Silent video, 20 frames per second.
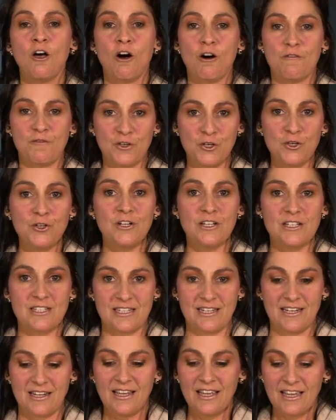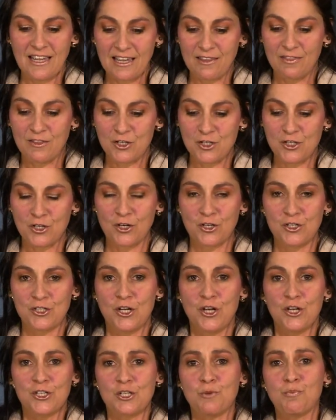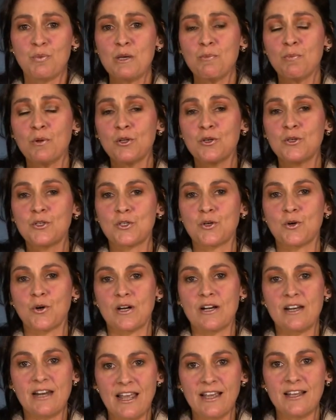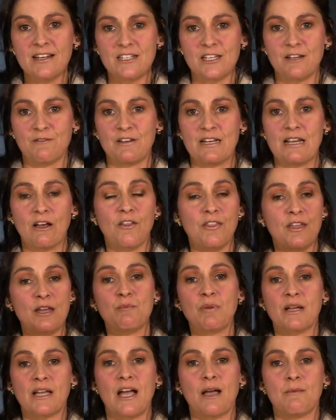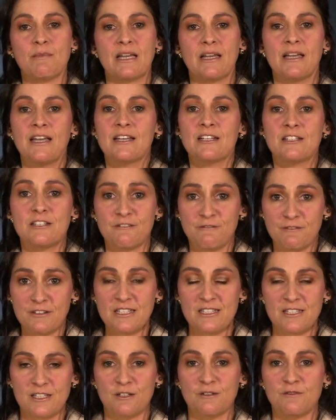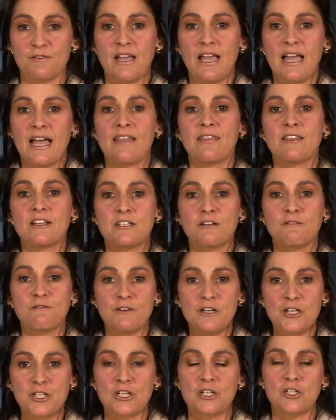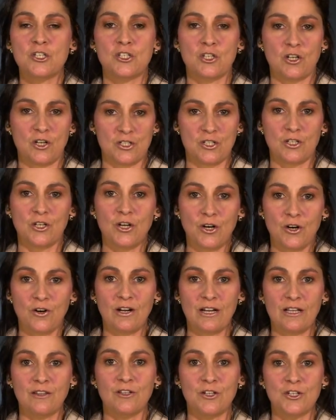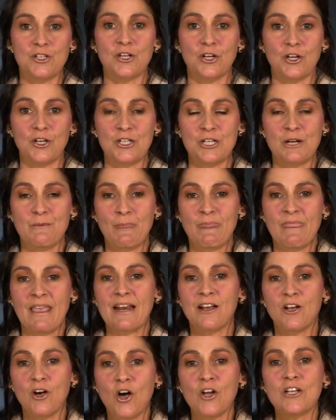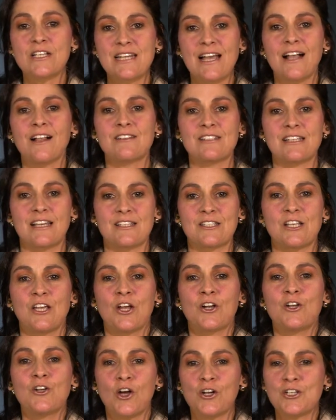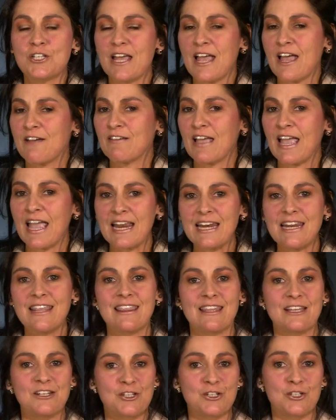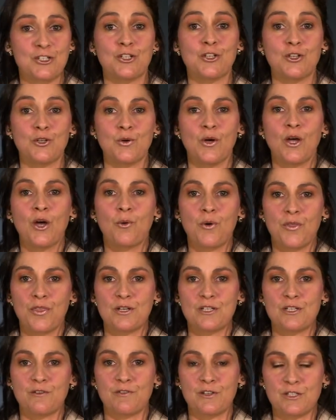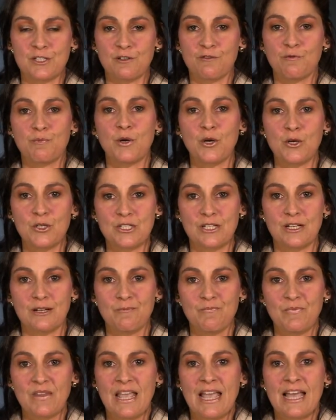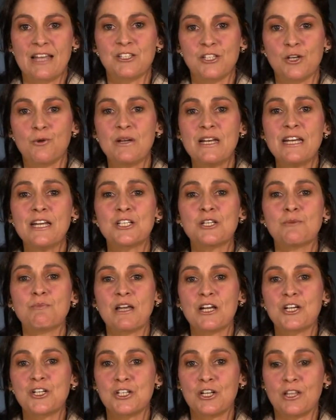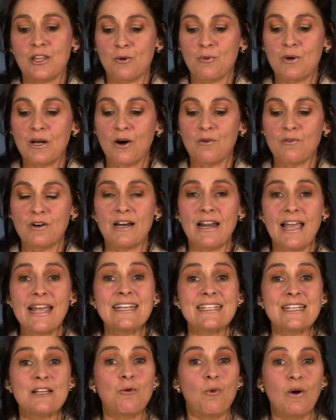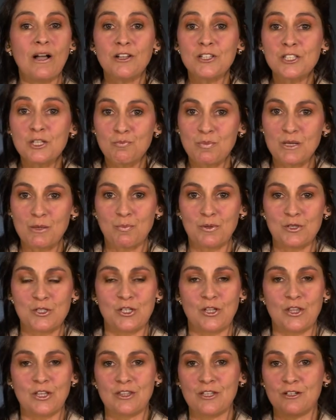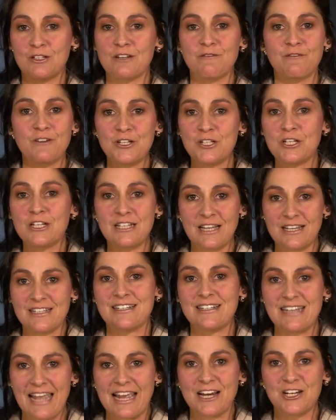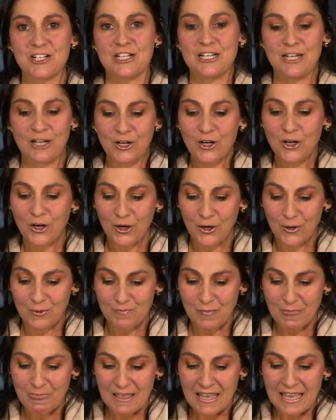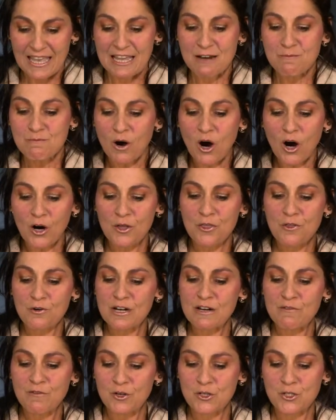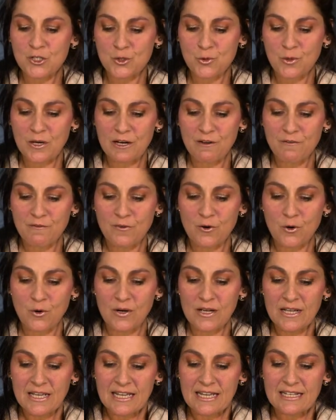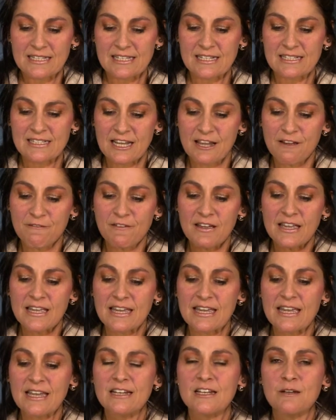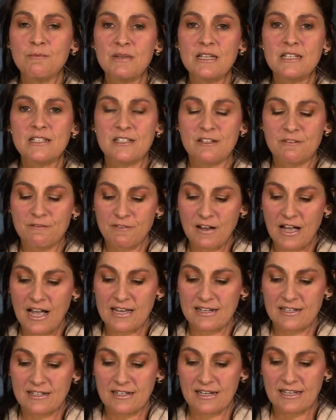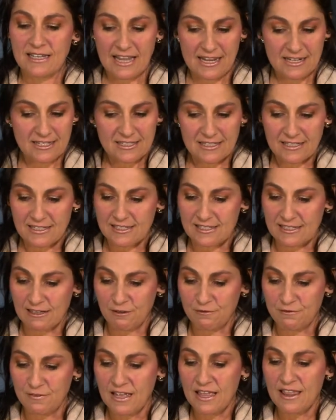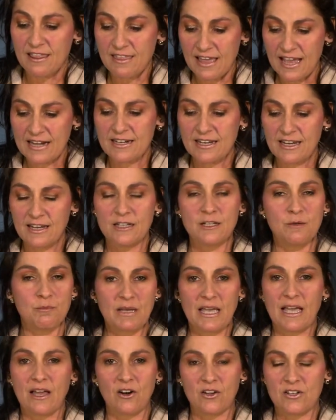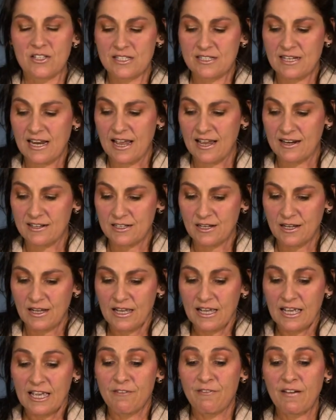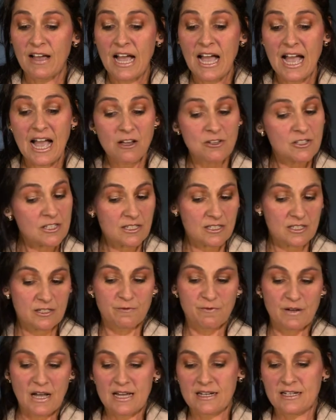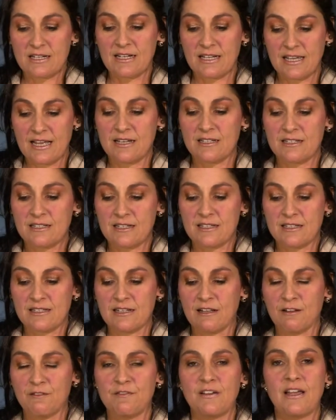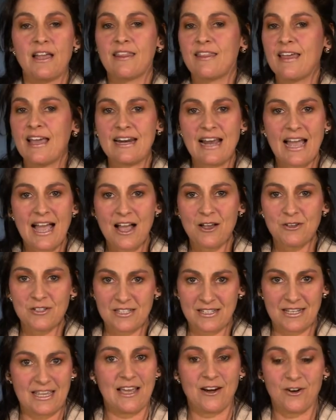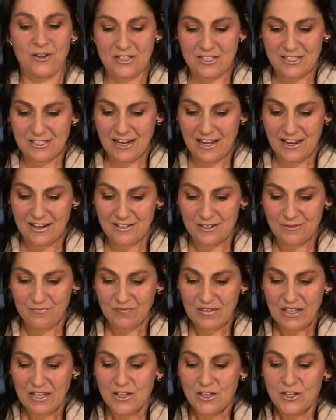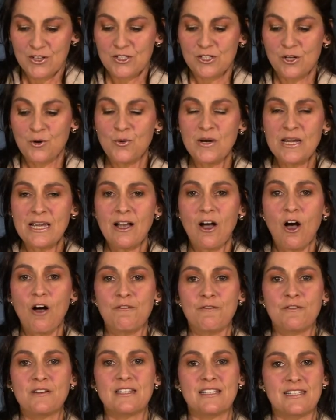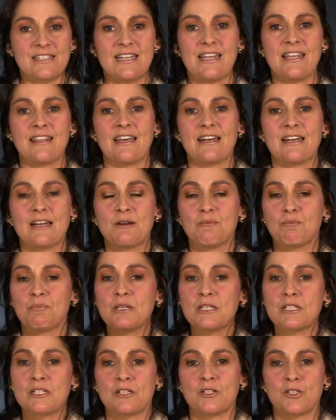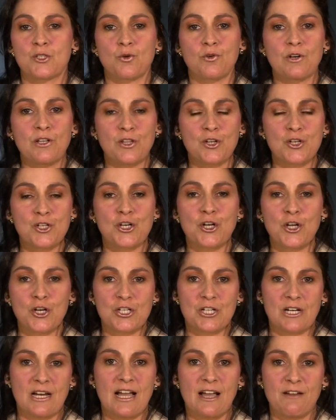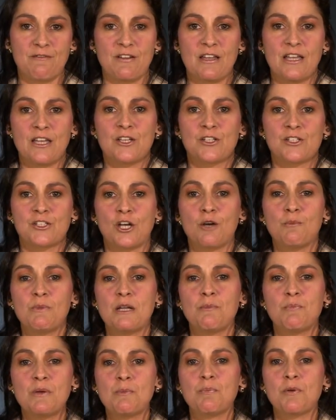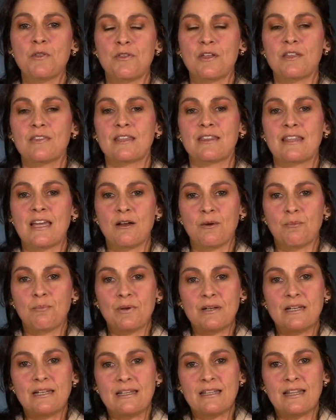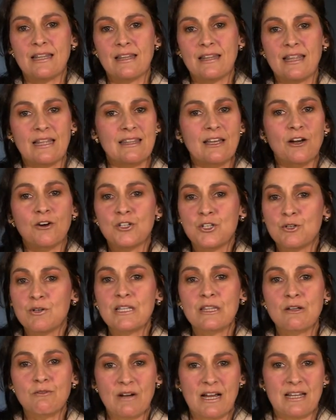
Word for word: of unity in the church. So people who talk negatively are then becoming divisive, and the division starts occurring in the church. And God tells us not to have anything to do with a divisive person. And so we need to make sure that we are relating well to people so that the division doesn't actually occur. In Mark 3, verse 24, it says, If a kingdom is divided against itself, that kingdom cannot stand. If a house is divided against itself, that house cannot stand. So we often see that in business or in the church life, so many people think that they are that they are doing the